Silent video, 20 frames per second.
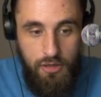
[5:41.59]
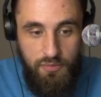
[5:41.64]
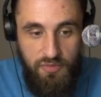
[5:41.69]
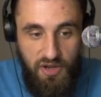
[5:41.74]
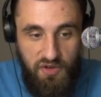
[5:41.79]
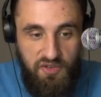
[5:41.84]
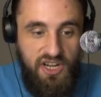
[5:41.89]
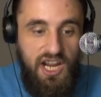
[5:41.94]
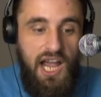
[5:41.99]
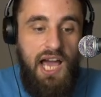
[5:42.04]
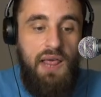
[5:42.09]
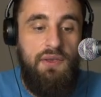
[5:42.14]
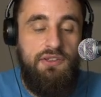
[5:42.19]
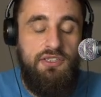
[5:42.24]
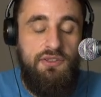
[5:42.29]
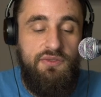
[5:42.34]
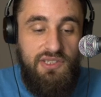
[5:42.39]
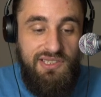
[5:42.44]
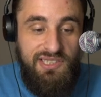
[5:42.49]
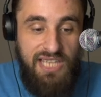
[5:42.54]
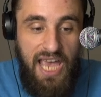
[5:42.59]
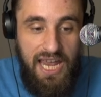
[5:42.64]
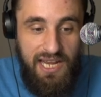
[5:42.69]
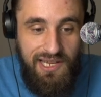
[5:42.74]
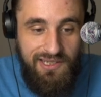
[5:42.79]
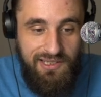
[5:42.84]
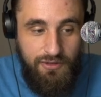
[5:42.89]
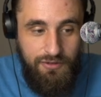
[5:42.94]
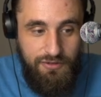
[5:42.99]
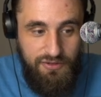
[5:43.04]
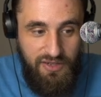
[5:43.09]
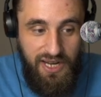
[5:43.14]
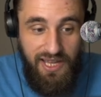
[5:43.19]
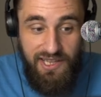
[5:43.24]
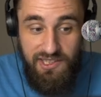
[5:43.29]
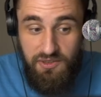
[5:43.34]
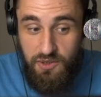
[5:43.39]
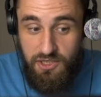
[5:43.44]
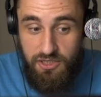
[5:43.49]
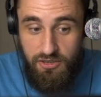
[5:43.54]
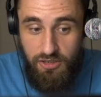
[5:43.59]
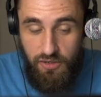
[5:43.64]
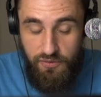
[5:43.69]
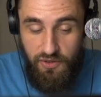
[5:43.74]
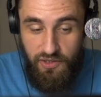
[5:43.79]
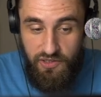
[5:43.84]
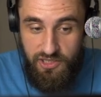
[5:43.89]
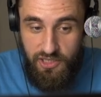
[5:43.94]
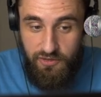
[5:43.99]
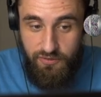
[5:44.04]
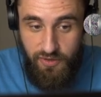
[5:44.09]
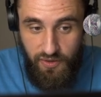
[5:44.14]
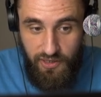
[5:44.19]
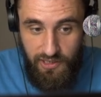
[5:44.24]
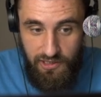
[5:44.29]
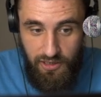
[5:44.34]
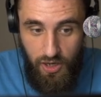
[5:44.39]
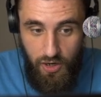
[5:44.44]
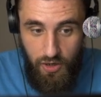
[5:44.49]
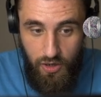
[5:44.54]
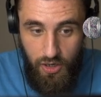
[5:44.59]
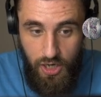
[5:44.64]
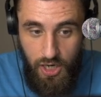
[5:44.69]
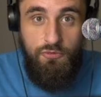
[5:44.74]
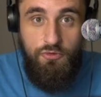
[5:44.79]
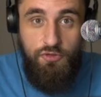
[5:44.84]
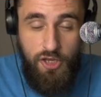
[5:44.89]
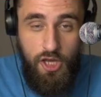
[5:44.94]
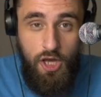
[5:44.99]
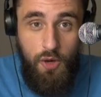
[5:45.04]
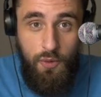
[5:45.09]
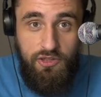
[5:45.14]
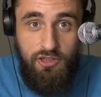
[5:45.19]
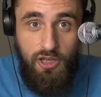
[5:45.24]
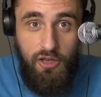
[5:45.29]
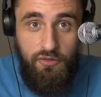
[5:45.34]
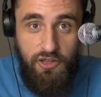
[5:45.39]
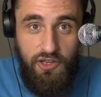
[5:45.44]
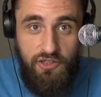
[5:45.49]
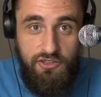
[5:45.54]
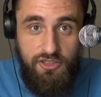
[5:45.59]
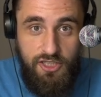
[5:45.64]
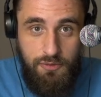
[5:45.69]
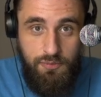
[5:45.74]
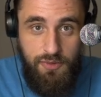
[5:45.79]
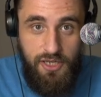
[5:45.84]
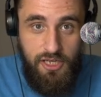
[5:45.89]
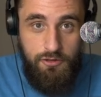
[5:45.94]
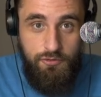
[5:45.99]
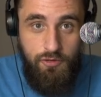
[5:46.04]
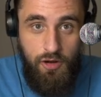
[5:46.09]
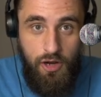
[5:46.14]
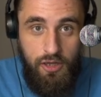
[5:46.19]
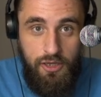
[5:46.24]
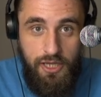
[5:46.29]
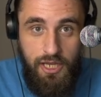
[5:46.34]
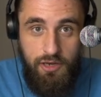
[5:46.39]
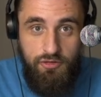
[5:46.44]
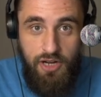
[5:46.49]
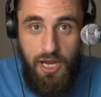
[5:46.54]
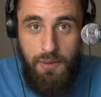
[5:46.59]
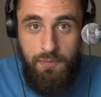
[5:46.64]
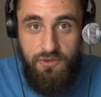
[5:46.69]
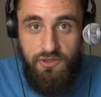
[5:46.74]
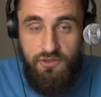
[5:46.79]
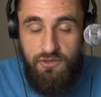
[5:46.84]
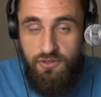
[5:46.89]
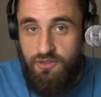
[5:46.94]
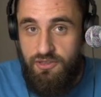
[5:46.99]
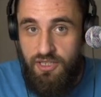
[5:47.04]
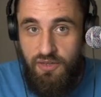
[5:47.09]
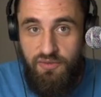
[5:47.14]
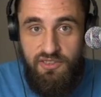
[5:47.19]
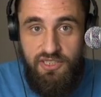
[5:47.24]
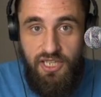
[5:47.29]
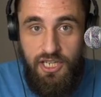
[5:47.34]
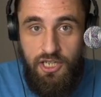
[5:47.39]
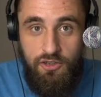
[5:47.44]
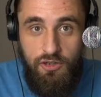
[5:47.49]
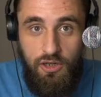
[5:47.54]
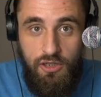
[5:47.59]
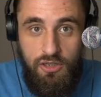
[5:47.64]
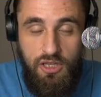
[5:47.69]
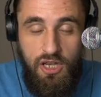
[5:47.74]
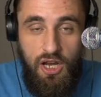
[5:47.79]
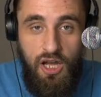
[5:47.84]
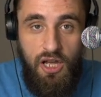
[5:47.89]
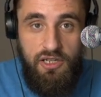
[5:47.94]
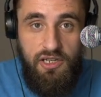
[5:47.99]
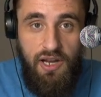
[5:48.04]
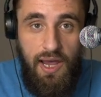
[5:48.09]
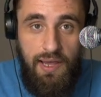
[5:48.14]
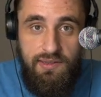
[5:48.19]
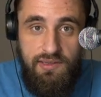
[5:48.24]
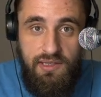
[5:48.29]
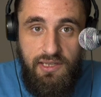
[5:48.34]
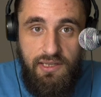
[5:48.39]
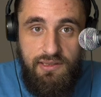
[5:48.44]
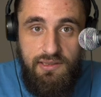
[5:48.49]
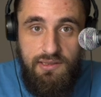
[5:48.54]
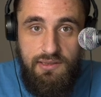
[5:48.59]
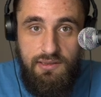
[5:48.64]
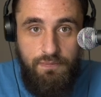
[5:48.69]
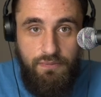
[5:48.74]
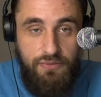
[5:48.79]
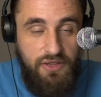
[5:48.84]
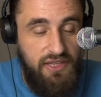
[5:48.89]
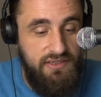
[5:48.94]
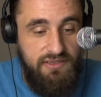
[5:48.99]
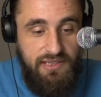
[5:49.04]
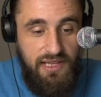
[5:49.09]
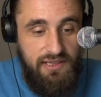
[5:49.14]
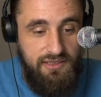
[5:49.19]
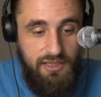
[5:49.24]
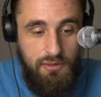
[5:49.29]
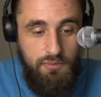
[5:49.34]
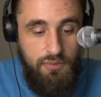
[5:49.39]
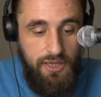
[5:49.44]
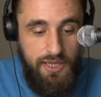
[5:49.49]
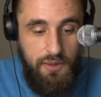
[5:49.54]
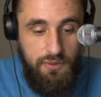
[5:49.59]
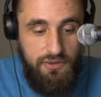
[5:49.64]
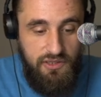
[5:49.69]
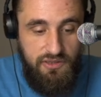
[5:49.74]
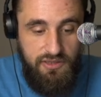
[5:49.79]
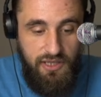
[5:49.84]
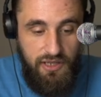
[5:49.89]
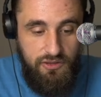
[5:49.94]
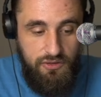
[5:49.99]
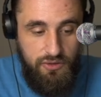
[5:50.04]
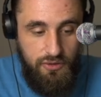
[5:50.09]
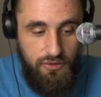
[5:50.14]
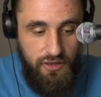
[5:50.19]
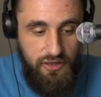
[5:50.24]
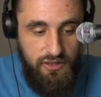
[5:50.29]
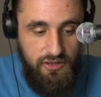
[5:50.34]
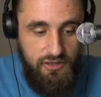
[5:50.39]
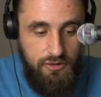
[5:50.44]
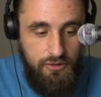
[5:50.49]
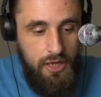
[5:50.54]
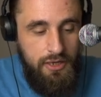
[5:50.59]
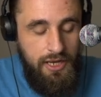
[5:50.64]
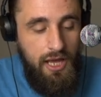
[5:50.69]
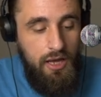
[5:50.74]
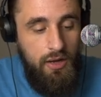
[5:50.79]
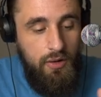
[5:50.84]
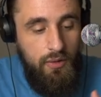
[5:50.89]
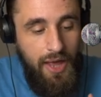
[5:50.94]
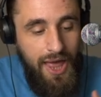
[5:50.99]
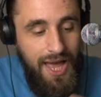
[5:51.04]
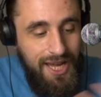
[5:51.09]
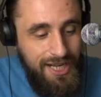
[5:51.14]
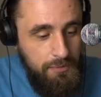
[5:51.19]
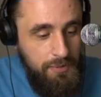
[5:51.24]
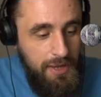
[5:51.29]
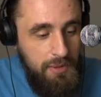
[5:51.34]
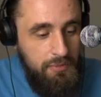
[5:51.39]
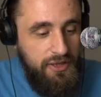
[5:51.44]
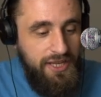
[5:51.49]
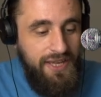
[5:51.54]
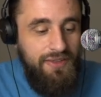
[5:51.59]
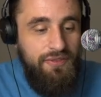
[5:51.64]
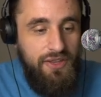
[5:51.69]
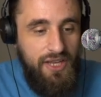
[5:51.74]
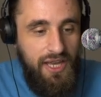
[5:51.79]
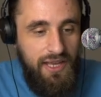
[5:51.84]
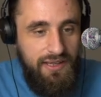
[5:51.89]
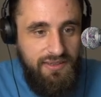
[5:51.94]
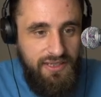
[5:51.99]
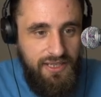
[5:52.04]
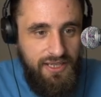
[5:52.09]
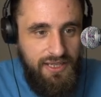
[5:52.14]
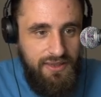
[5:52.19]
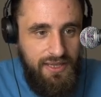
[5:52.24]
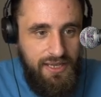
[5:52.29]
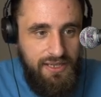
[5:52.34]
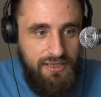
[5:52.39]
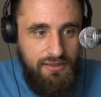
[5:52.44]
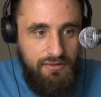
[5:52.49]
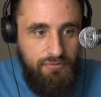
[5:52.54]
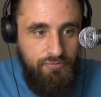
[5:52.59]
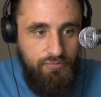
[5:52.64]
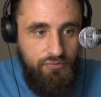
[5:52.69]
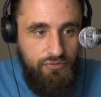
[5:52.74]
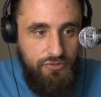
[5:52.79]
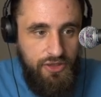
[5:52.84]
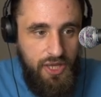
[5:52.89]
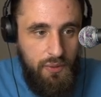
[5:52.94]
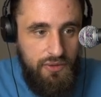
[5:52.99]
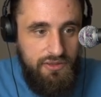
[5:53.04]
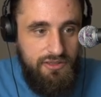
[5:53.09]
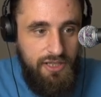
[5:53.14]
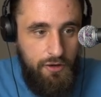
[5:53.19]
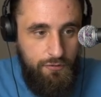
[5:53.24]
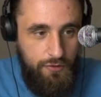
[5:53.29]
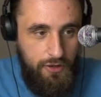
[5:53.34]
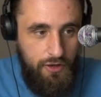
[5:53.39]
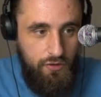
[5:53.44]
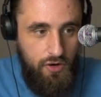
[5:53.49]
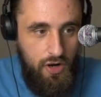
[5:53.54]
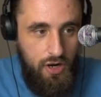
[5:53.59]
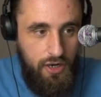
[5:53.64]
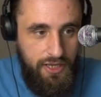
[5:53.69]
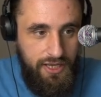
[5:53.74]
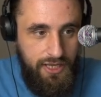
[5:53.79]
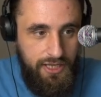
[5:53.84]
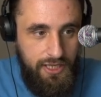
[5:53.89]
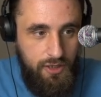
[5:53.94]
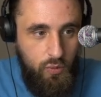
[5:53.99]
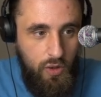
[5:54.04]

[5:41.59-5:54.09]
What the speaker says: But regardless of the standards in France, which are obviously very low, Foucault is obviously a pedophile. He raped 17-year-old colonized kids. It's that simple. He was a sex tourist. Now, how did people get the idea that there was nothing wrong here?